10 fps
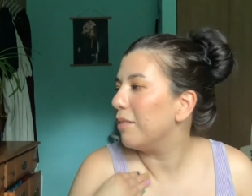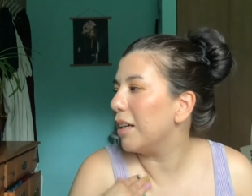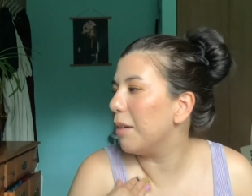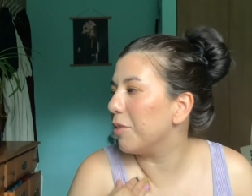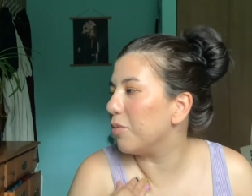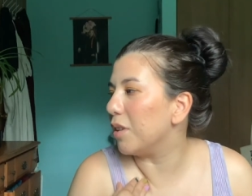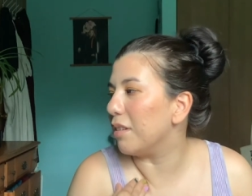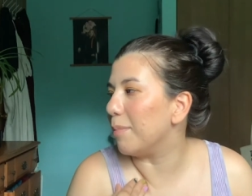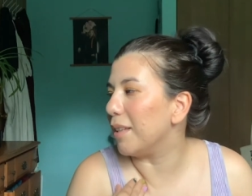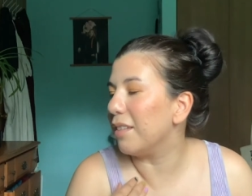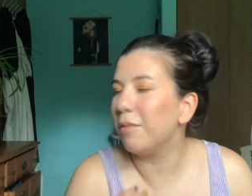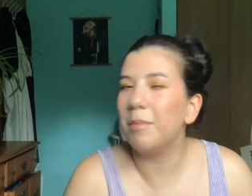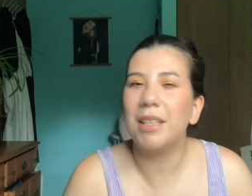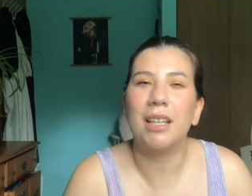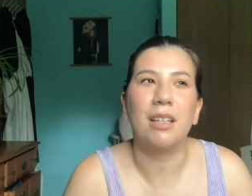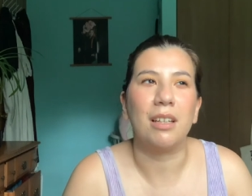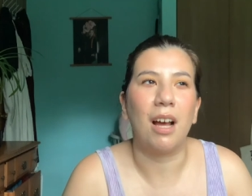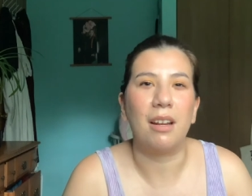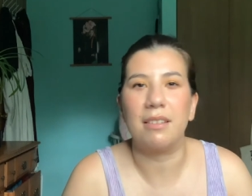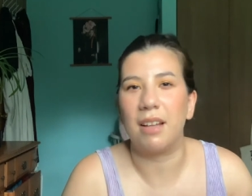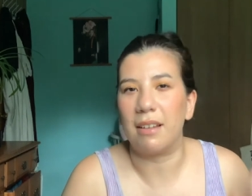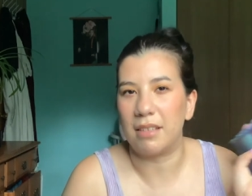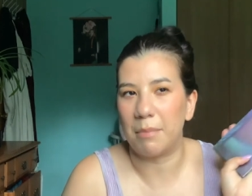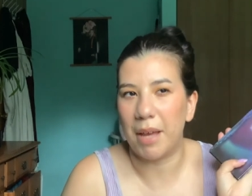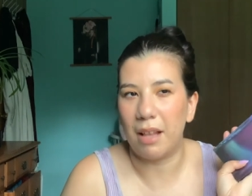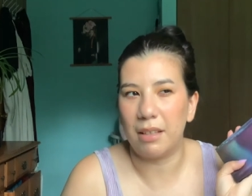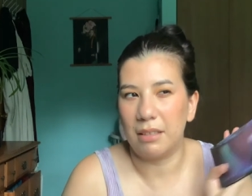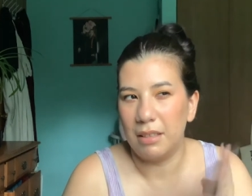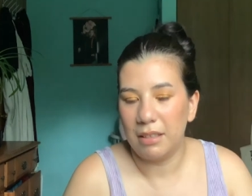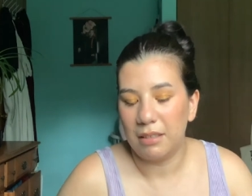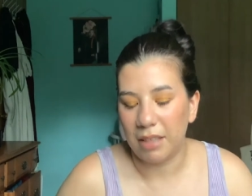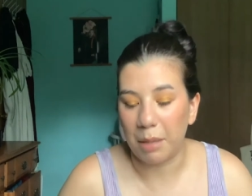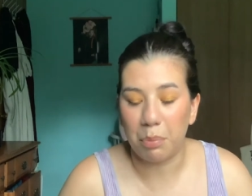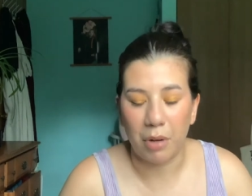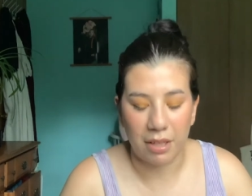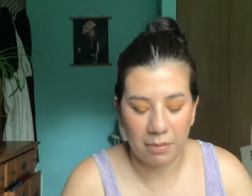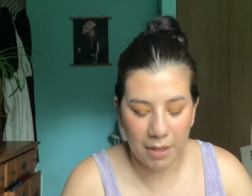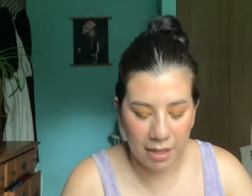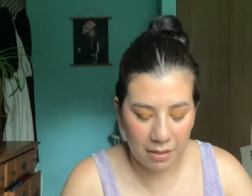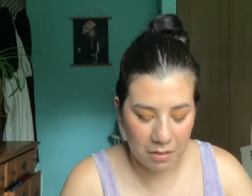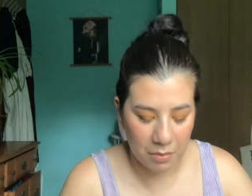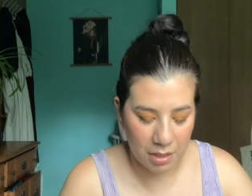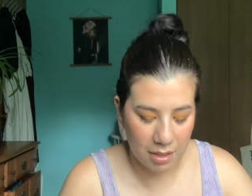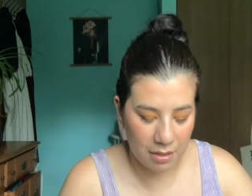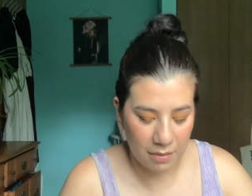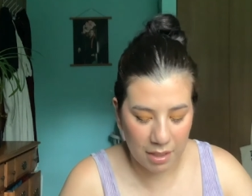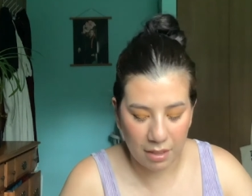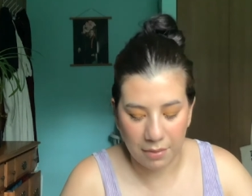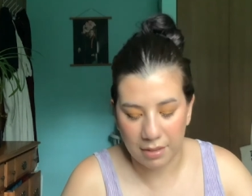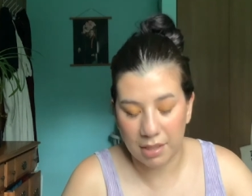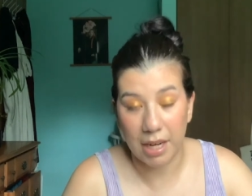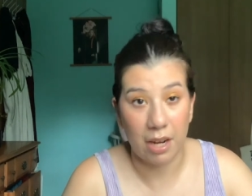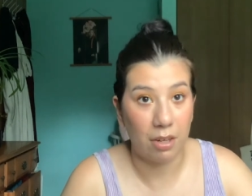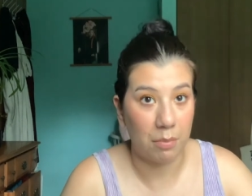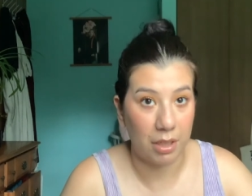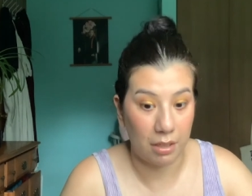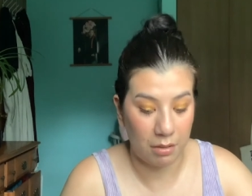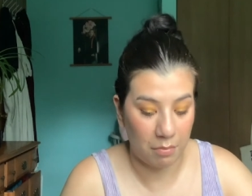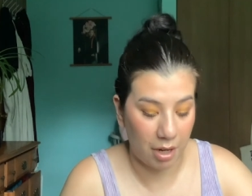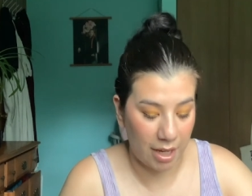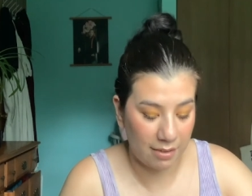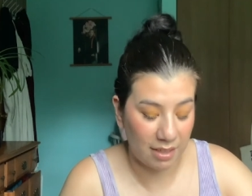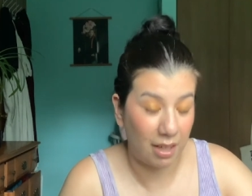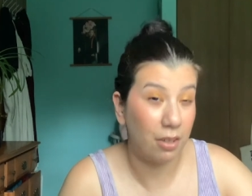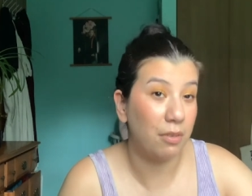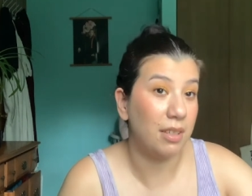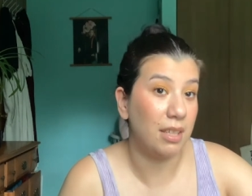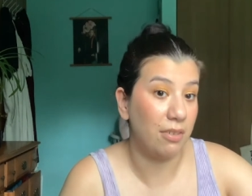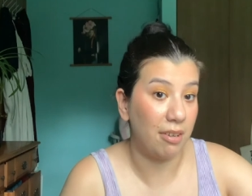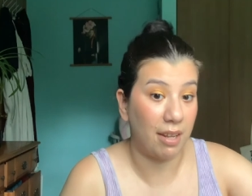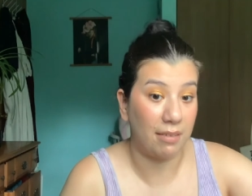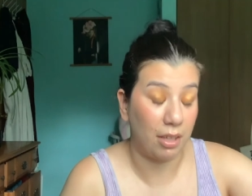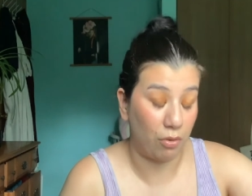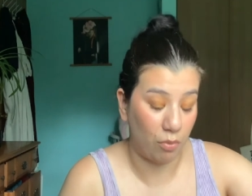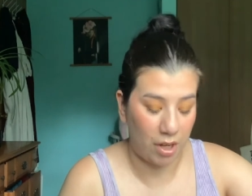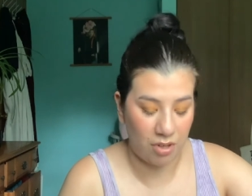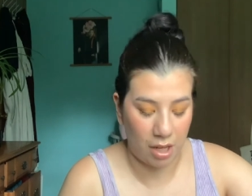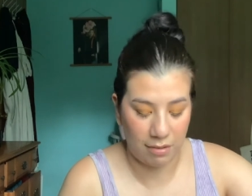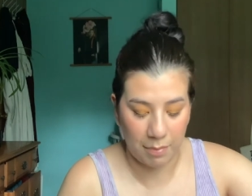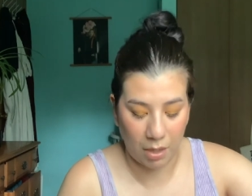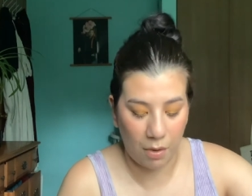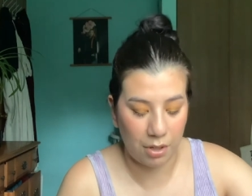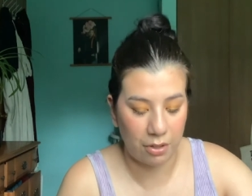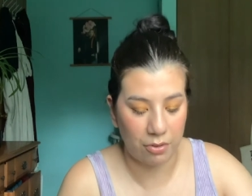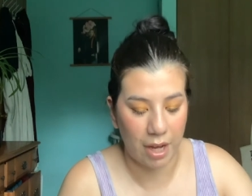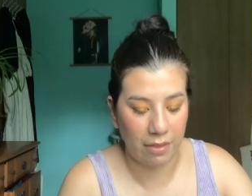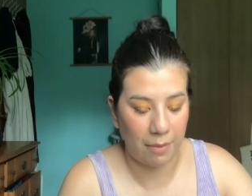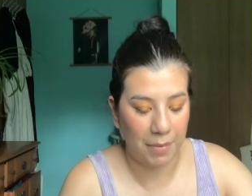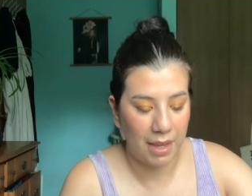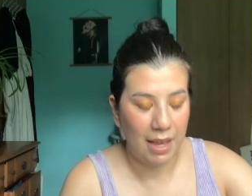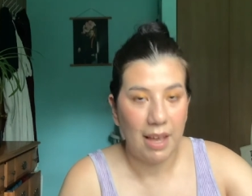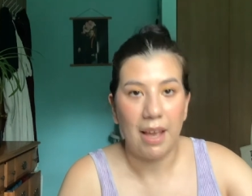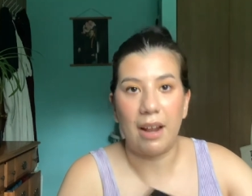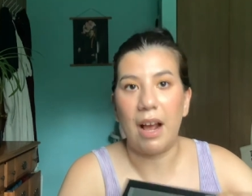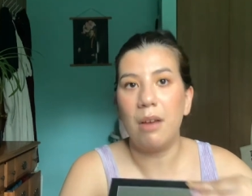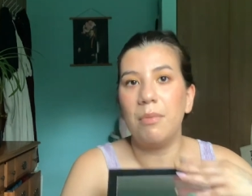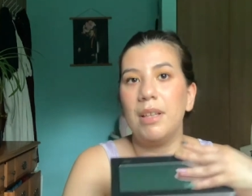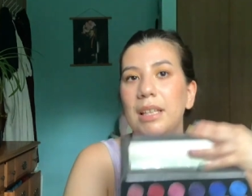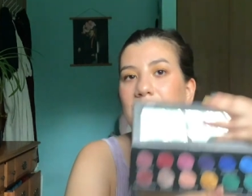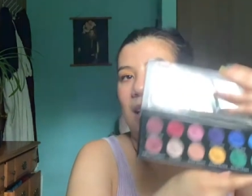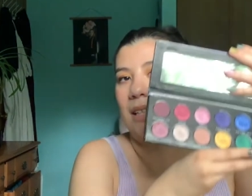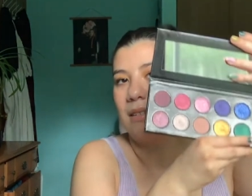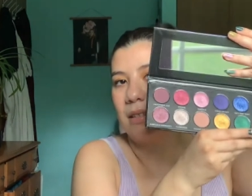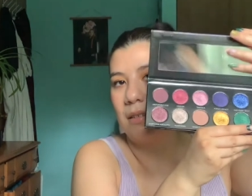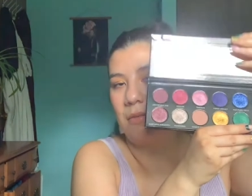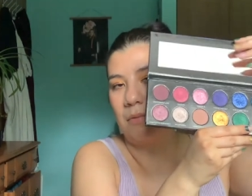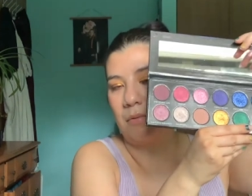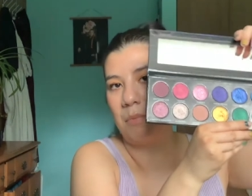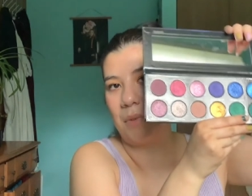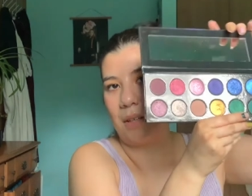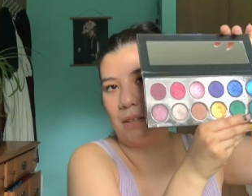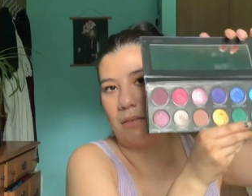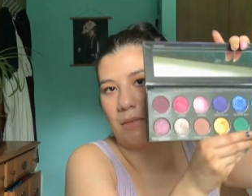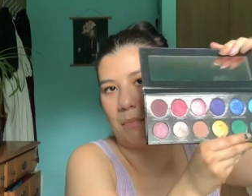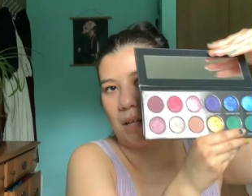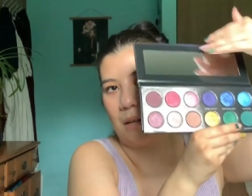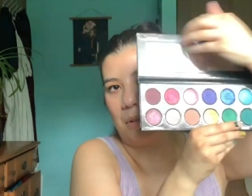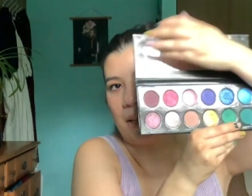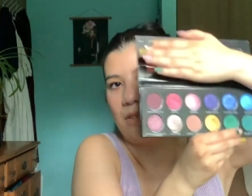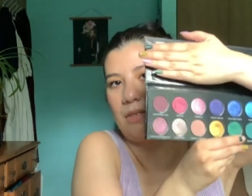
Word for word: how much would this be? This would be like an Anastasia palette, like price-wise. So I didn't think it was terribly priced. And I know Sydney Grace has like great shadows, but I wanted to try them. And I really liked. Ooh, can you? Am I gonna blind